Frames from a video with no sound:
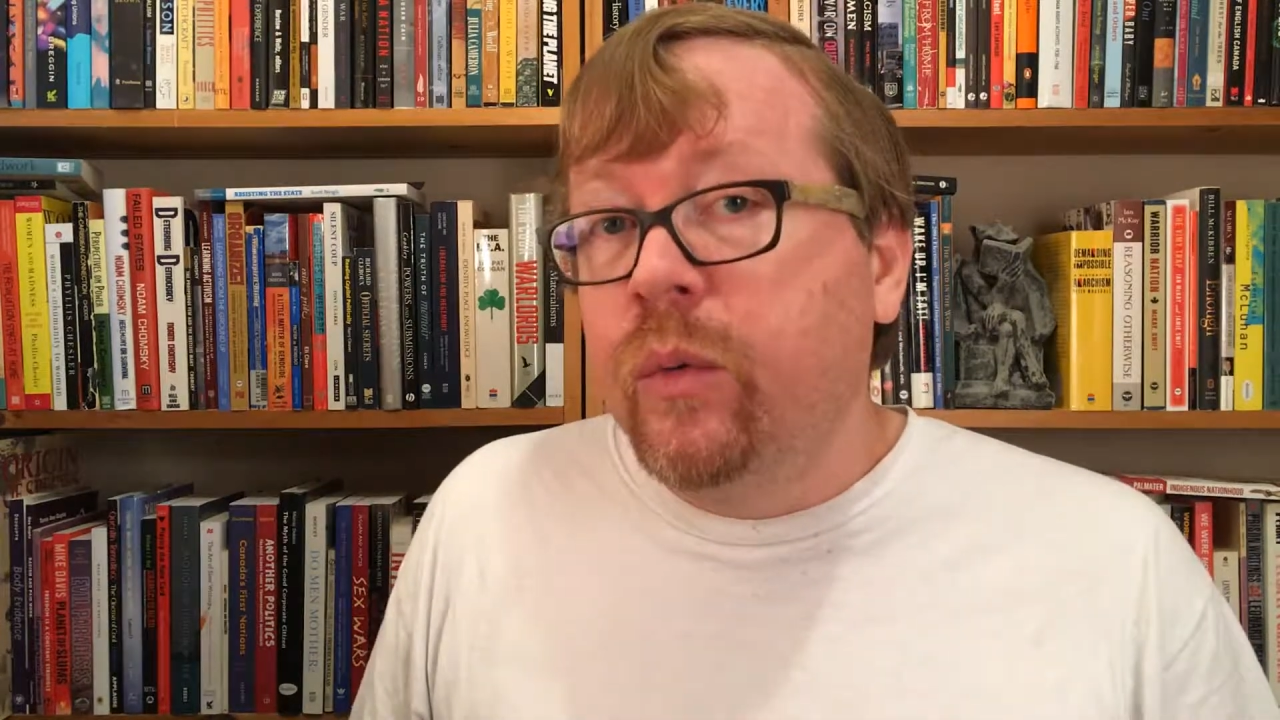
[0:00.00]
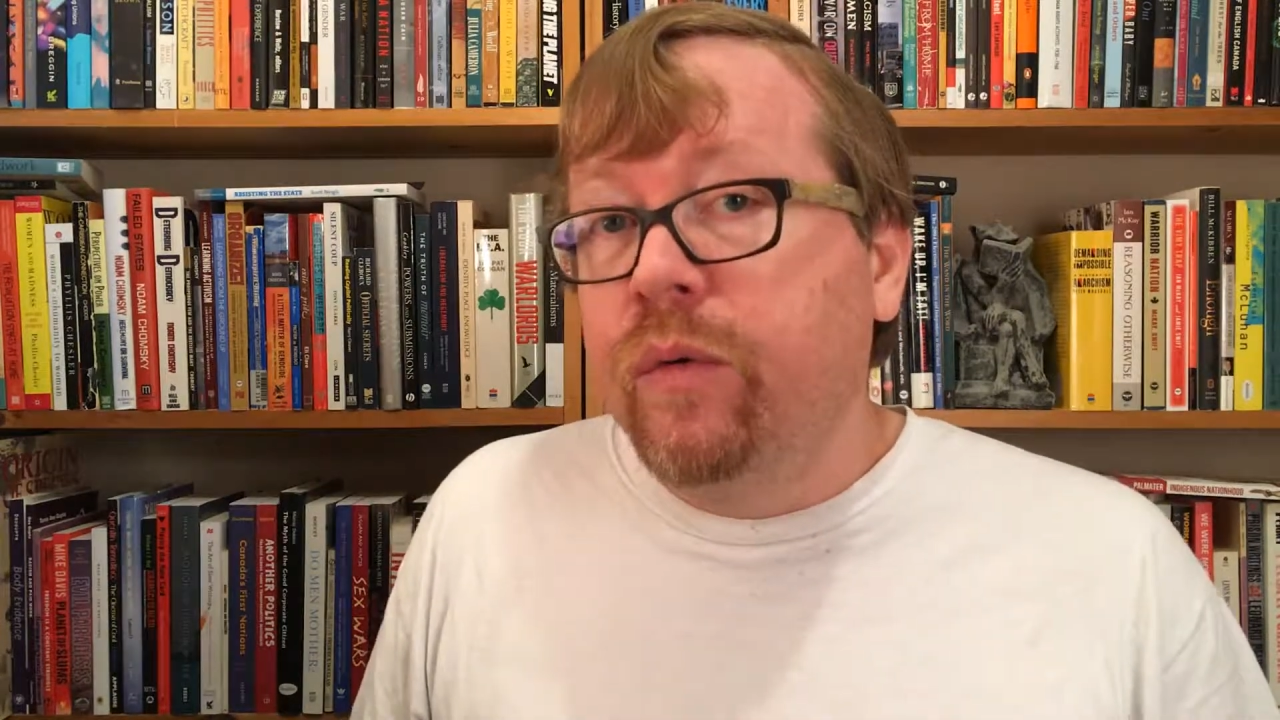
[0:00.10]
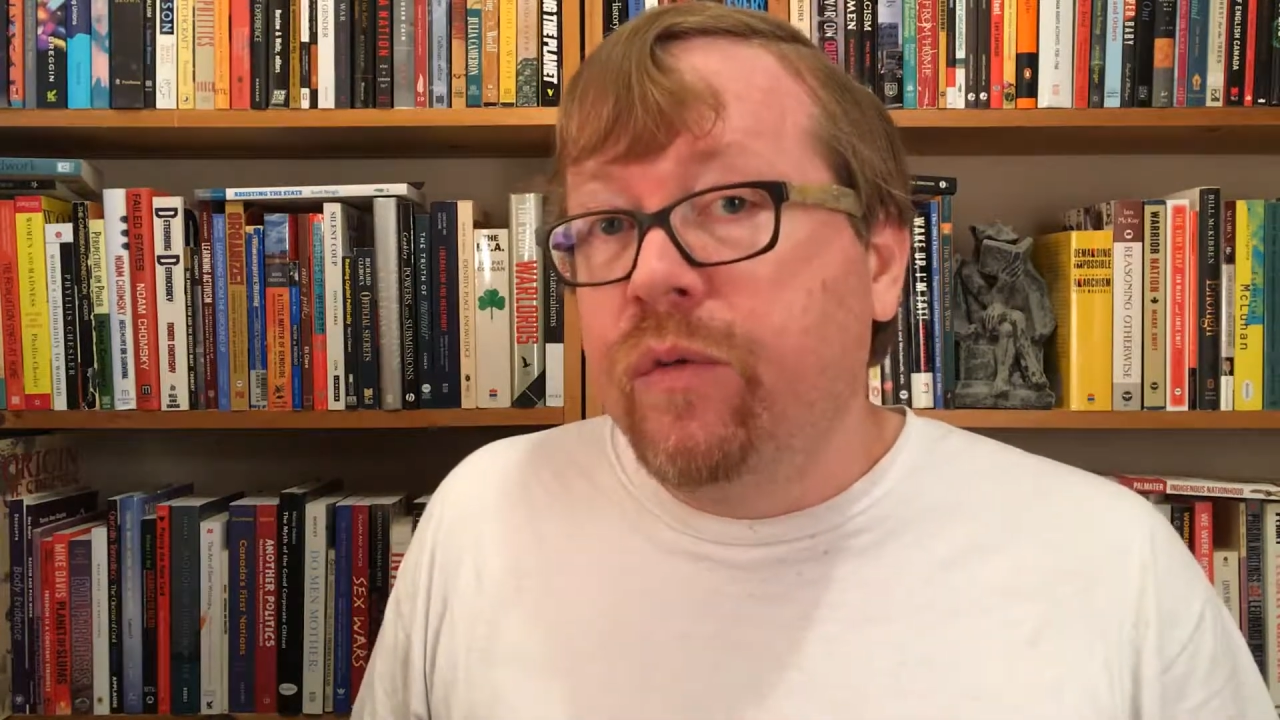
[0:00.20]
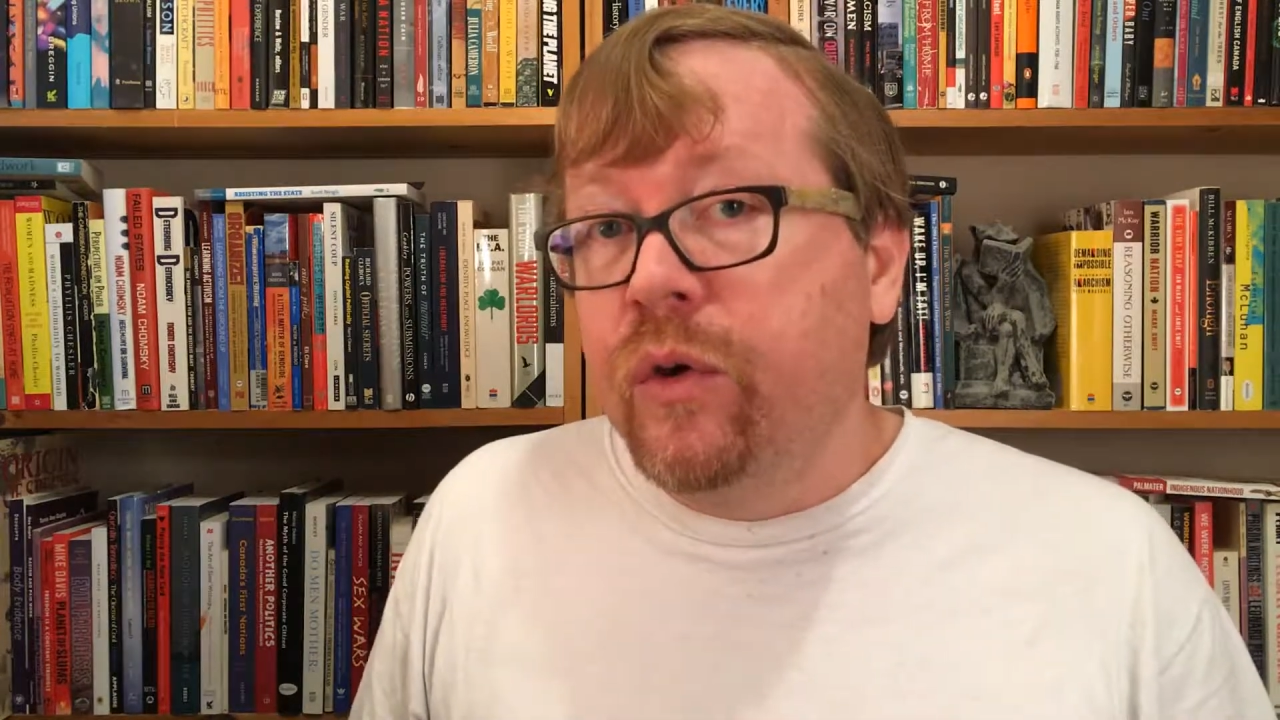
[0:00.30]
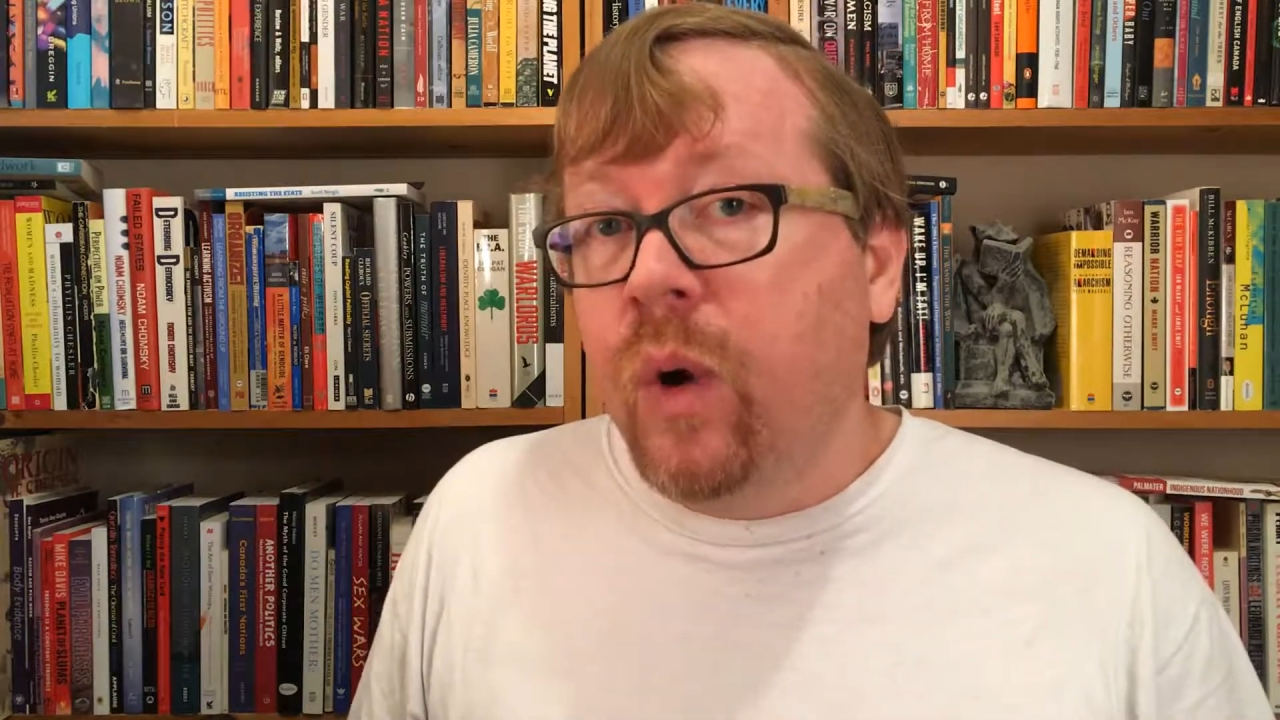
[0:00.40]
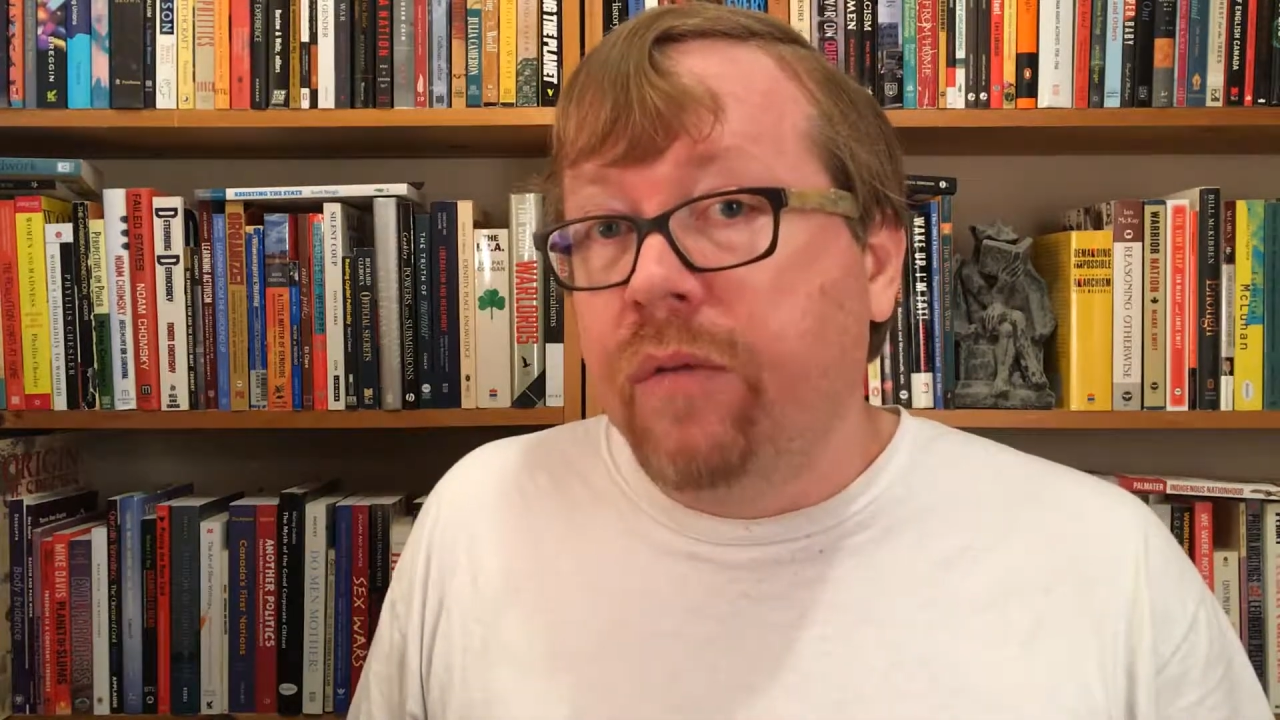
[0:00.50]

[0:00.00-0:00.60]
review